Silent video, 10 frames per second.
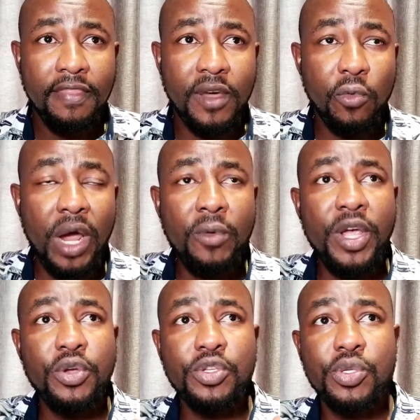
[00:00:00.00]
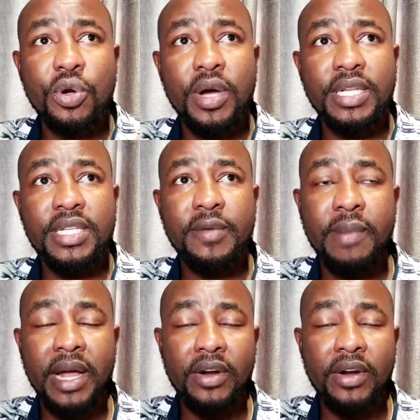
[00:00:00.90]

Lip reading: the way we used to go and see my